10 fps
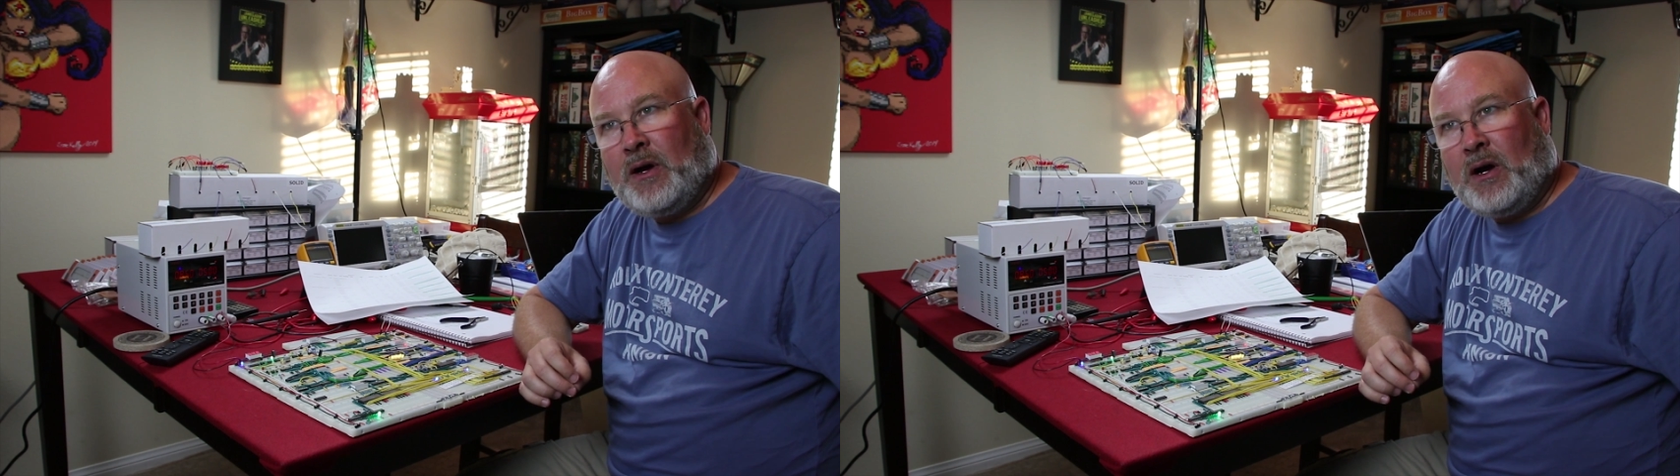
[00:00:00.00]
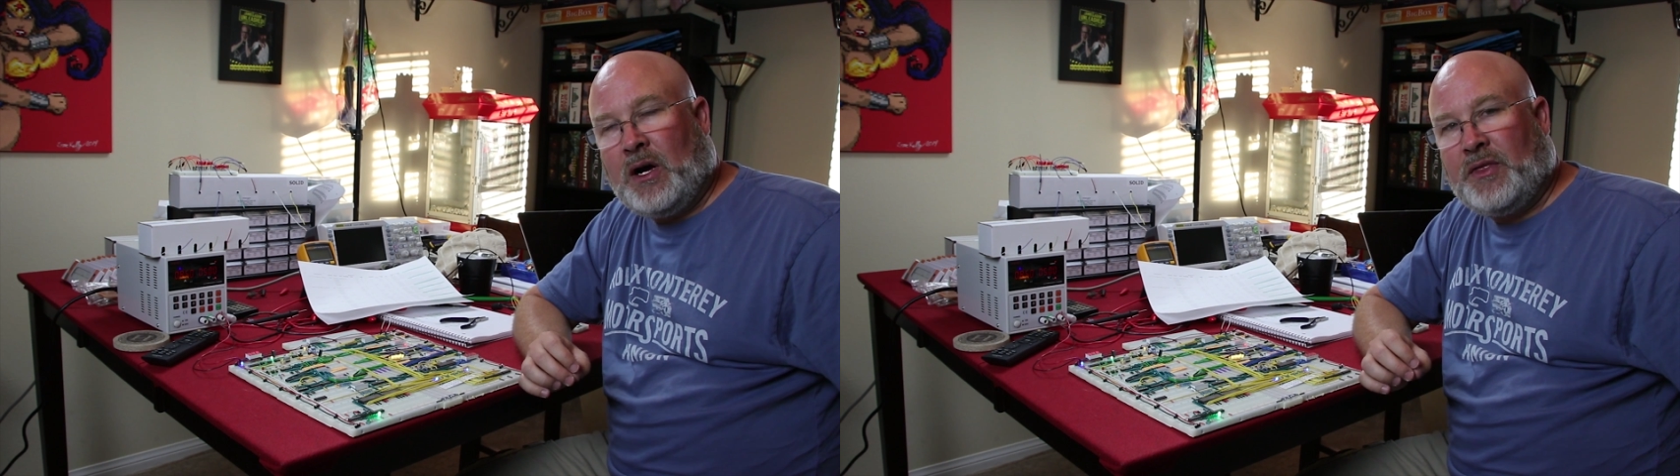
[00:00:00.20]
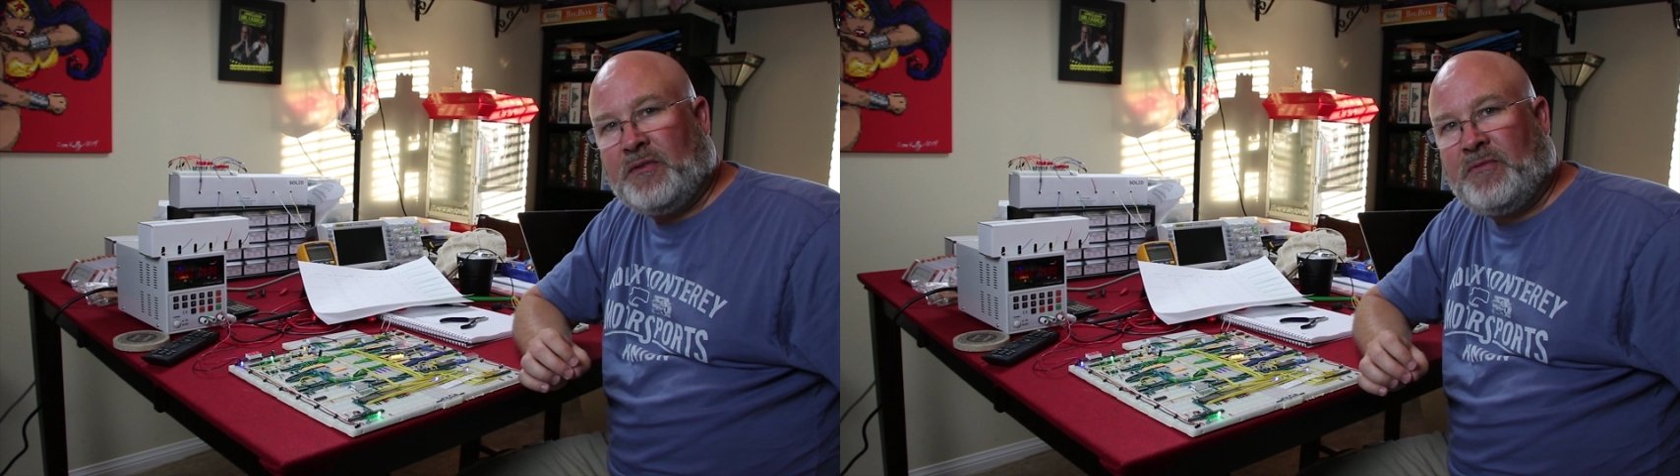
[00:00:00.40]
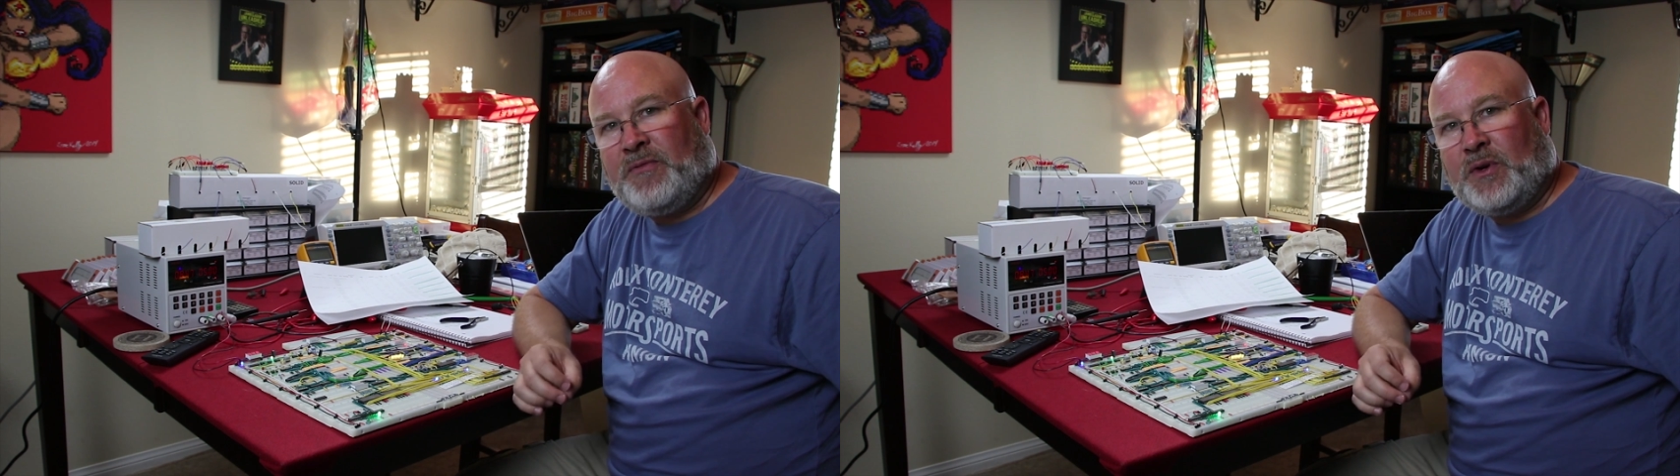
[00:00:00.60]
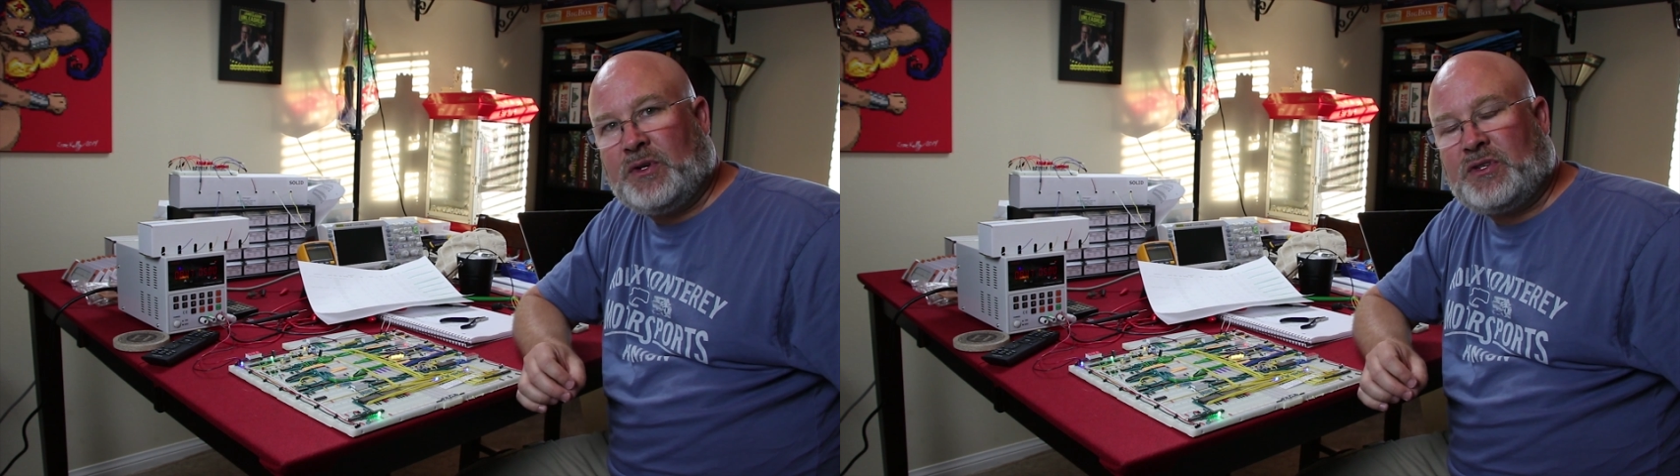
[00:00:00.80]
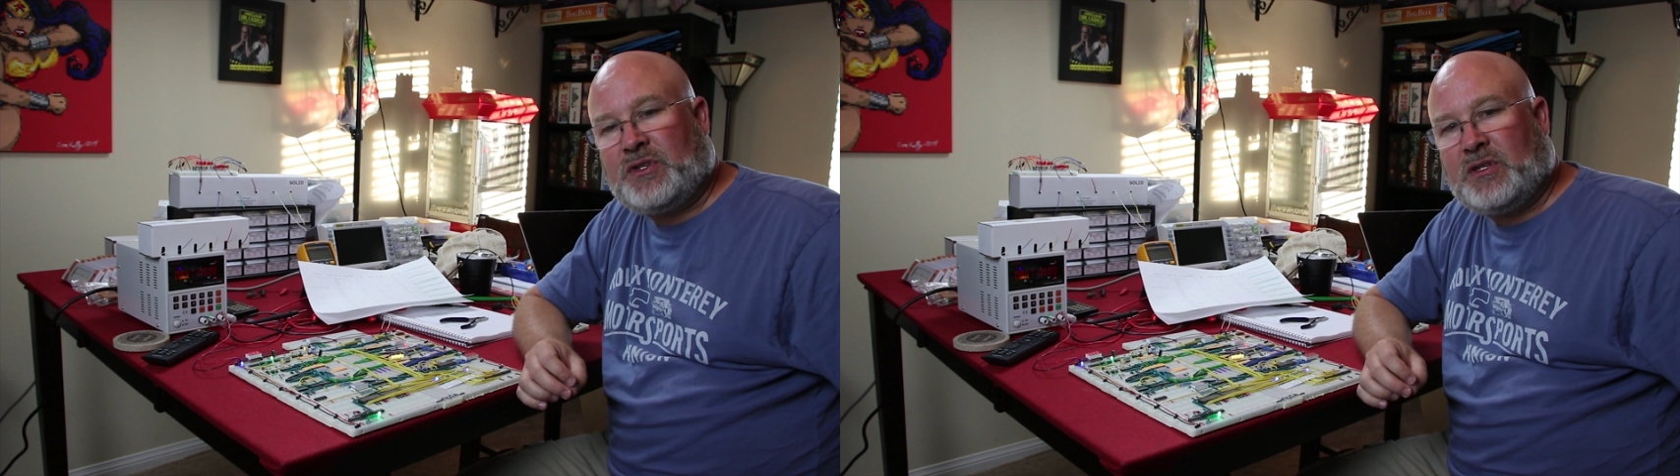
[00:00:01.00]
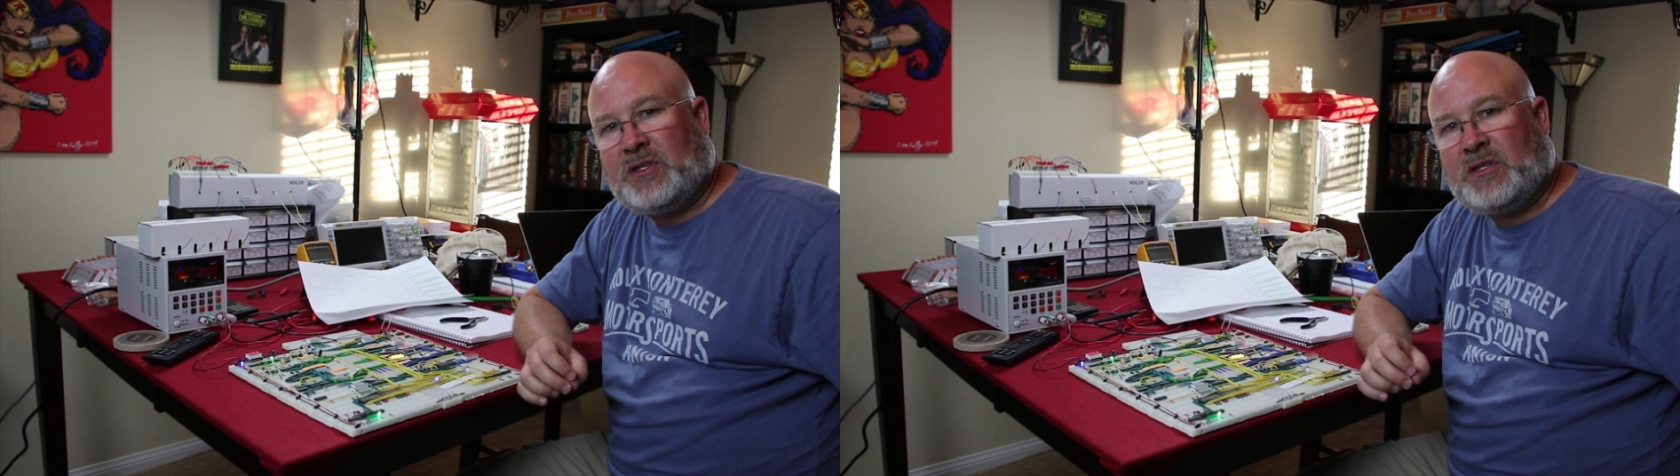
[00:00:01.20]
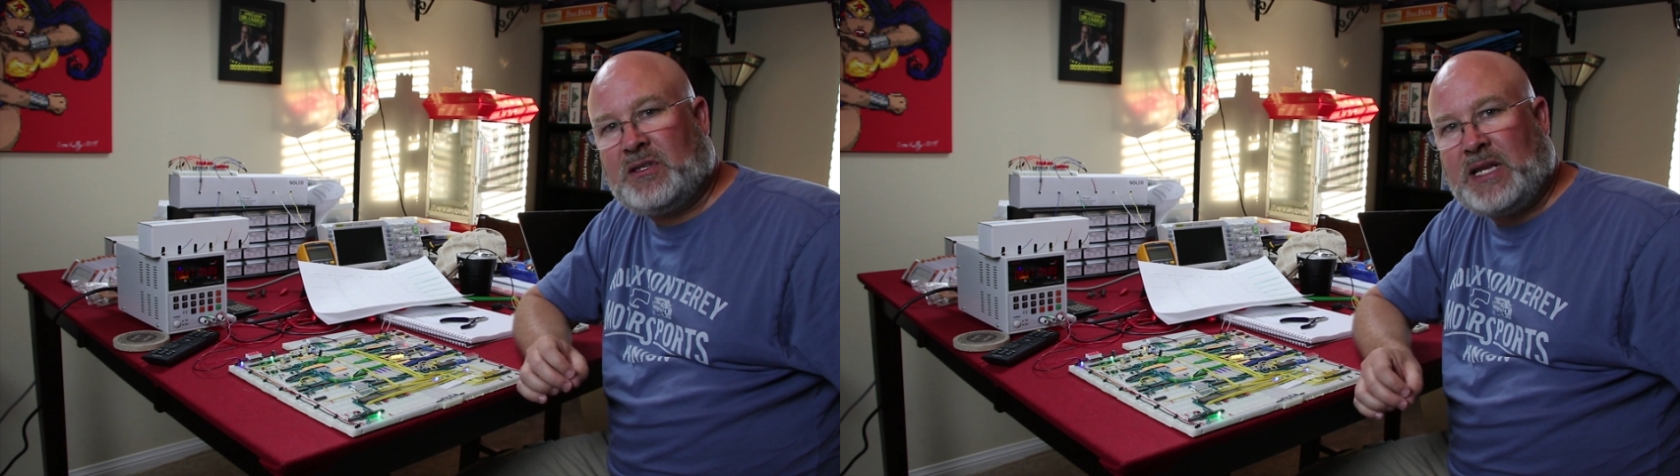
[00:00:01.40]
on the first
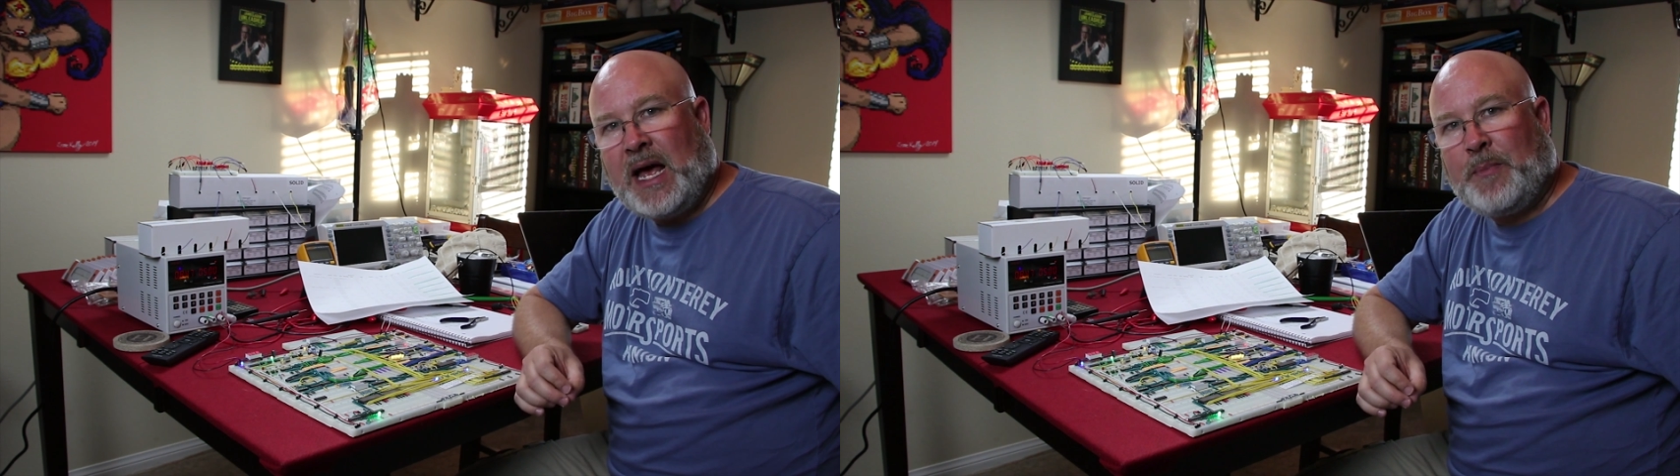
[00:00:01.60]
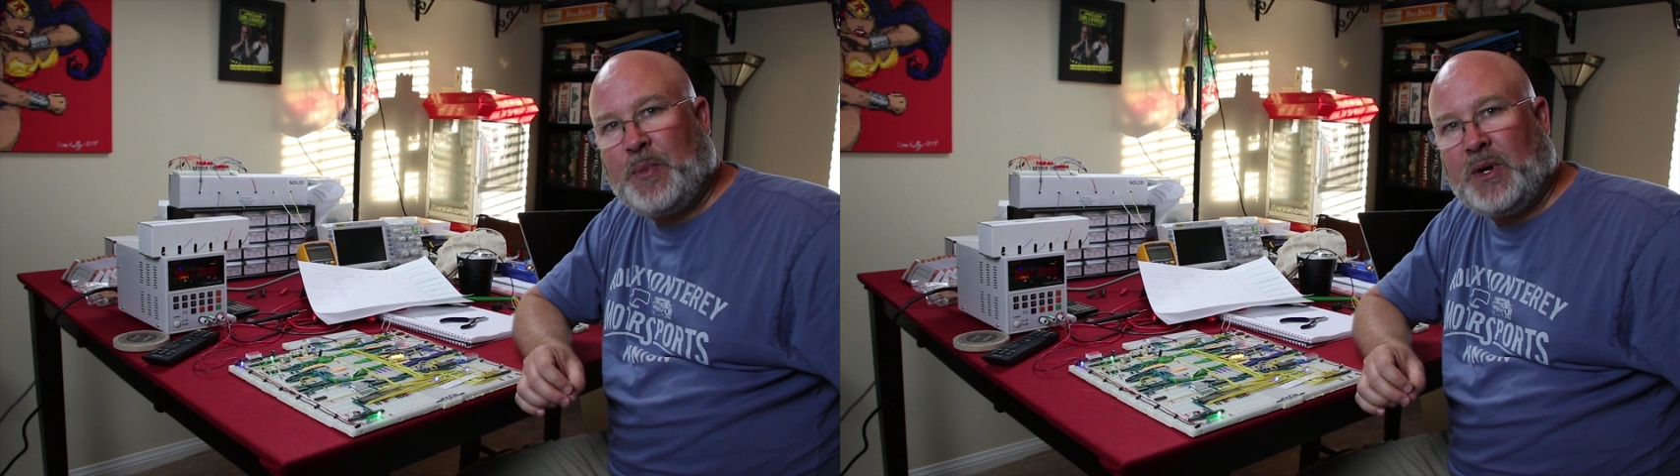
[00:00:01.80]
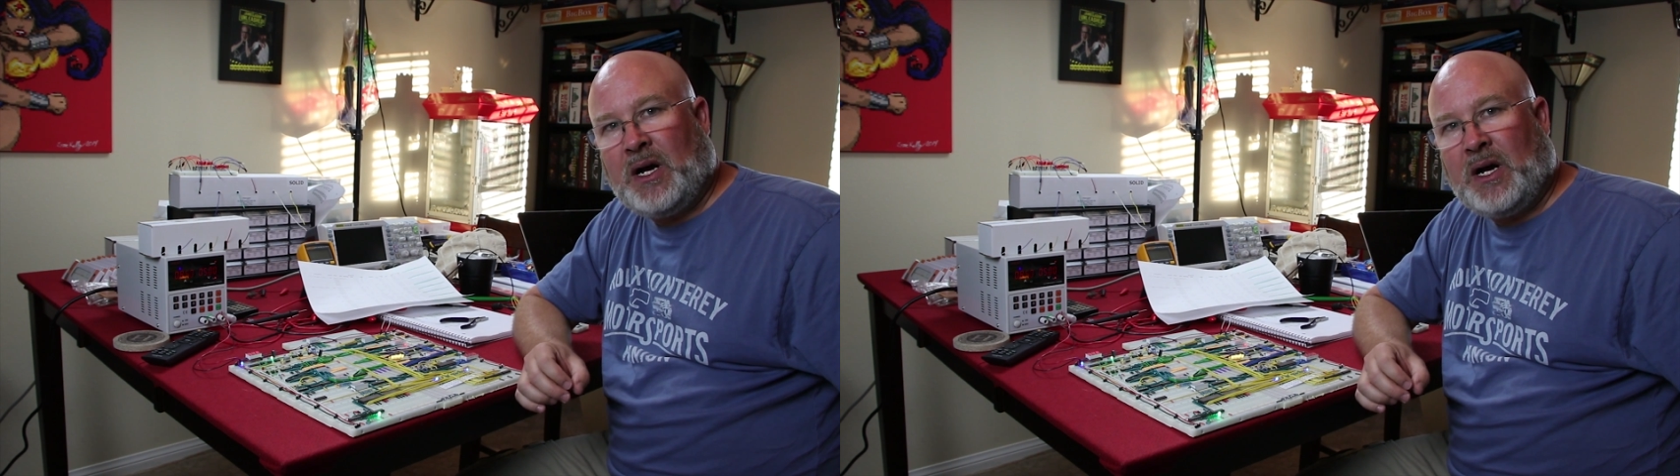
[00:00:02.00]
step